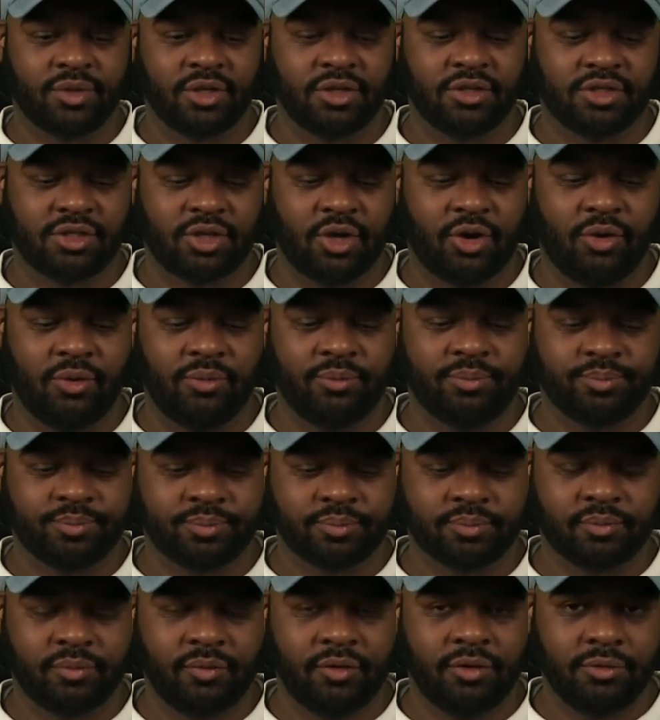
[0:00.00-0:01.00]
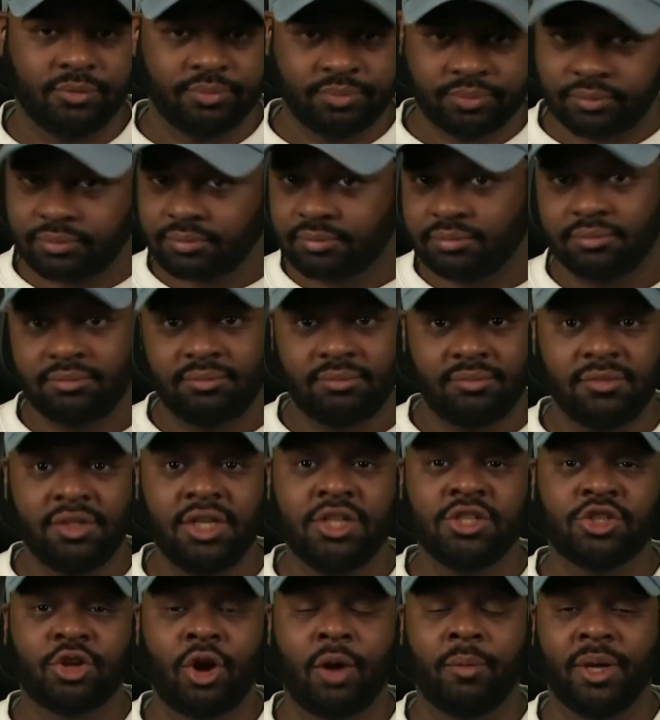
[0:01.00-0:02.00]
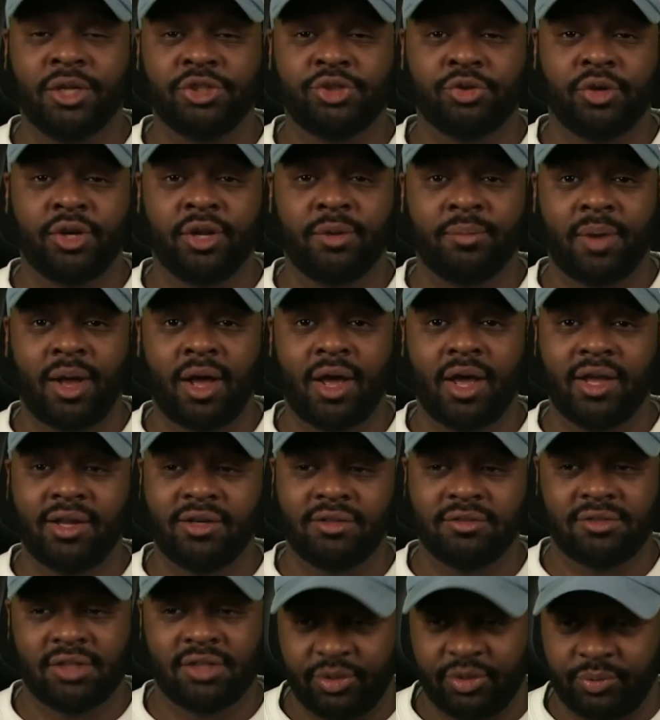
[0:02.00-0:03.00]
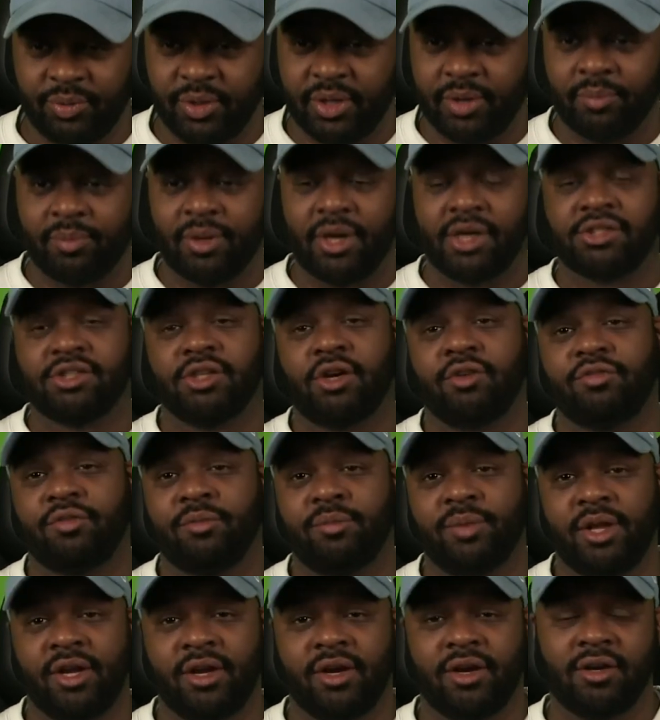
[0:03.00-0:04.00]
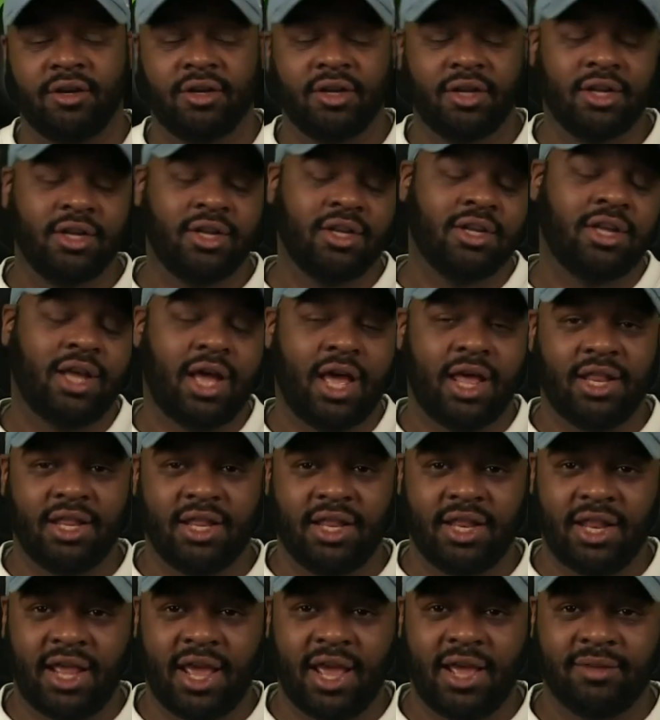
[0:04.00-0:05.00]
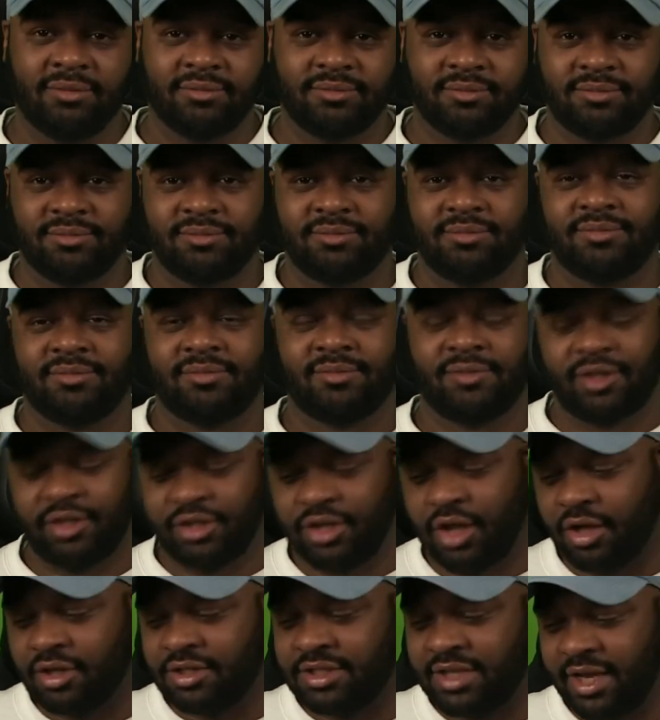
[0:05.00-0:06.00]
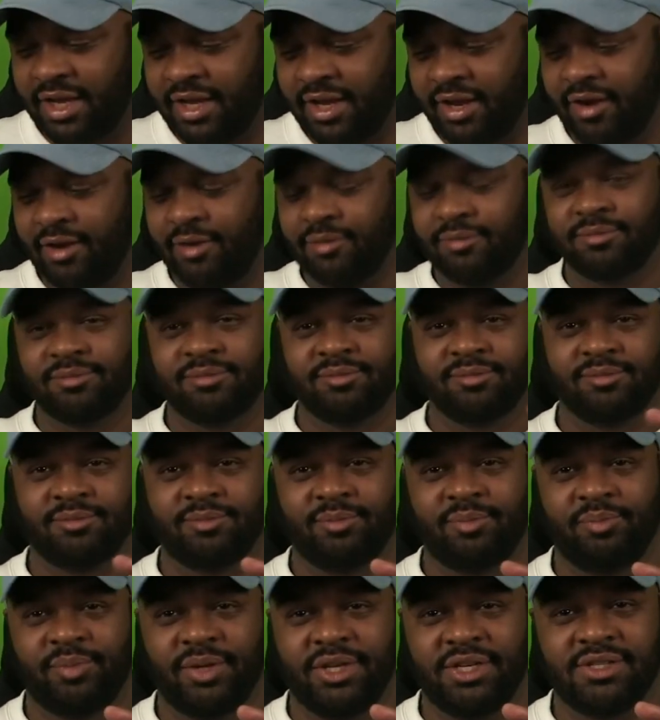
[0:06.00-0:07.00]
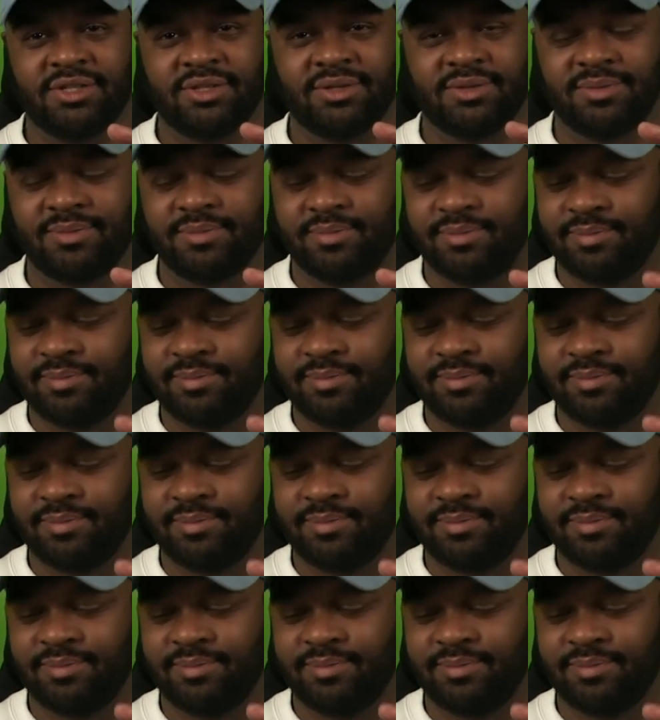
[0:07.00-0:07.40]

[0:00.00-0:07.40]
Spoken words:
So start by joining mine, we can branch out from there. Other than that, y'all take care. Peace.